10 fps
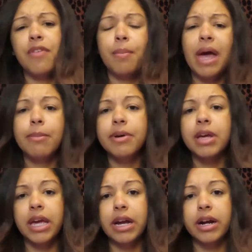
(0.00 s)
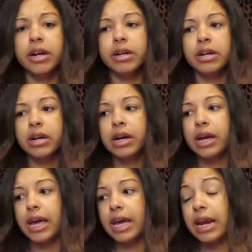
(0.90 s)
a MacBook Air,
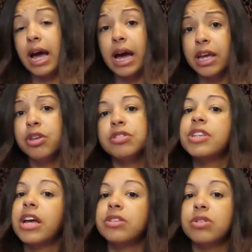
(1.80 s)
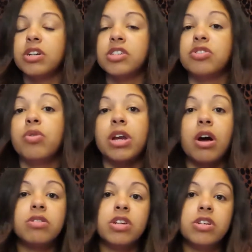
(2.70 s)
and I use that through nursing school, and I
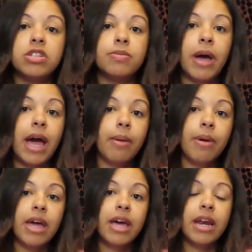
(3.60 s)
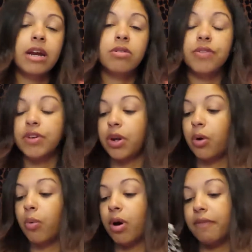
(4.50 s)
also use my iPad. I don't even know
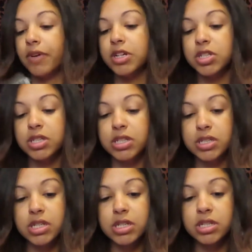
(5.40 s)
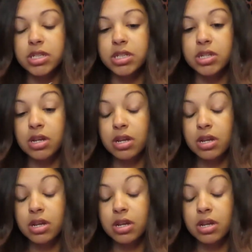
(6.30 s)
what version this is,